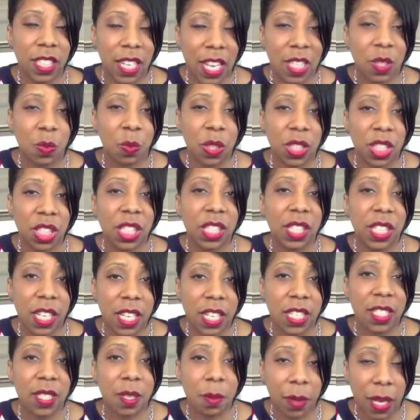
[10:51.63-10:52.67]
That's what she
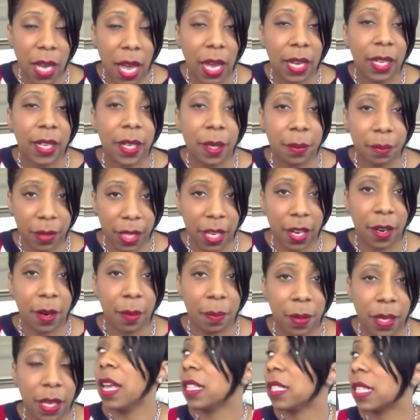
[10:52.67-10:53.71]
needed, some goddamn therapy.